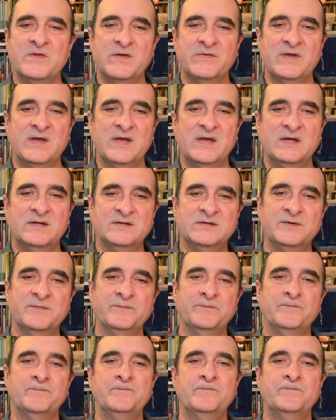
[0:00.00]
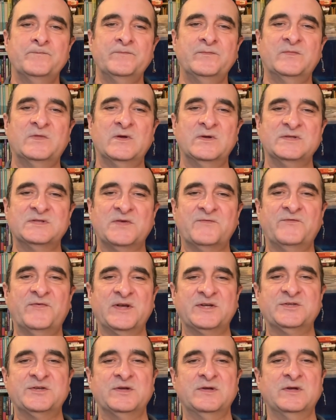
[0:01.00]
the other hand, there is the
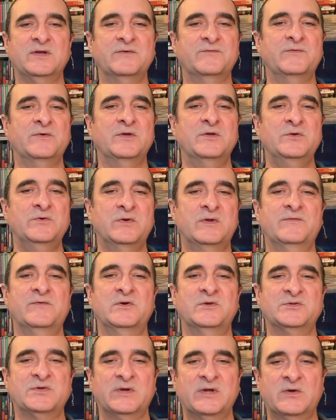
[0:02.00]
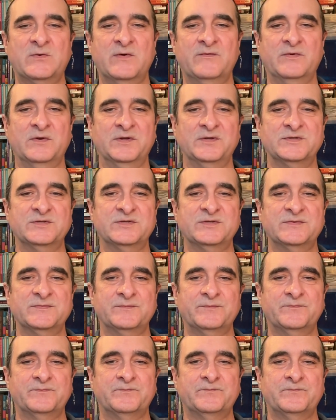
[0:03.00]
fiction of universal equivalence.
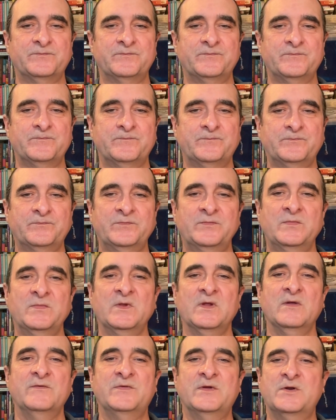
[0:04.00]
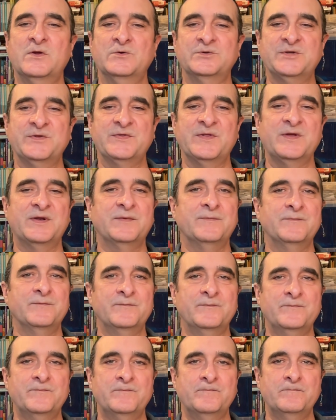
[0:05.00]
The notion that
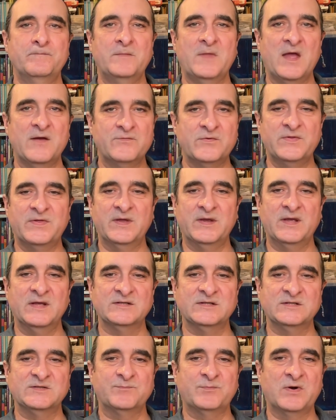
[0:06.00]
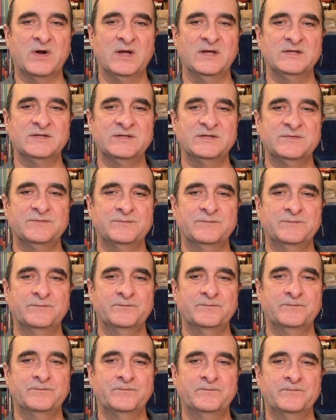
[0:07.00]
everything has its price.
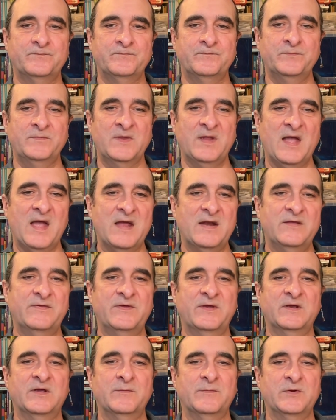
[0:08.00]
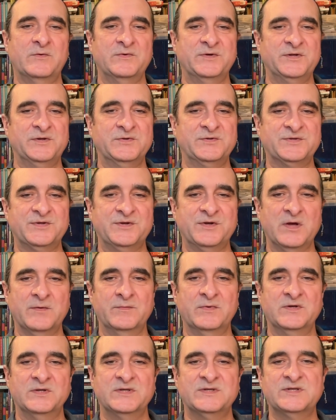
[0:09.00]
Anything can be reduced to
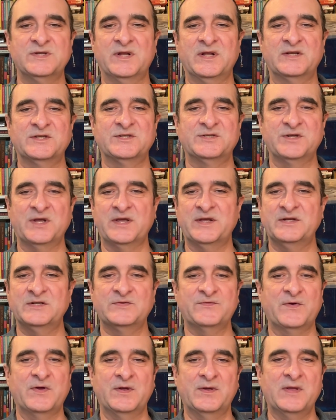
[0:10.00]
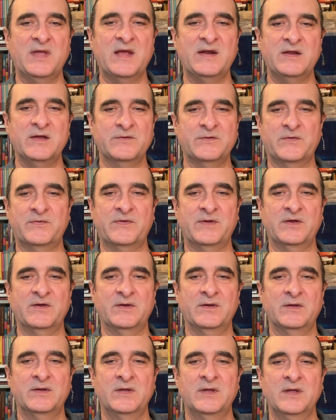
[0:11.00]
numbers in exchange for any other
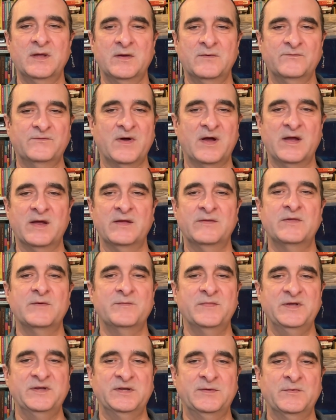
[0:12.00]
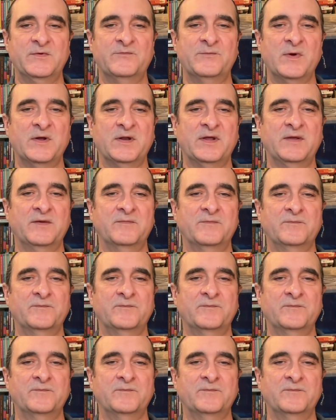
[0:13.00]
thing via the medium of money.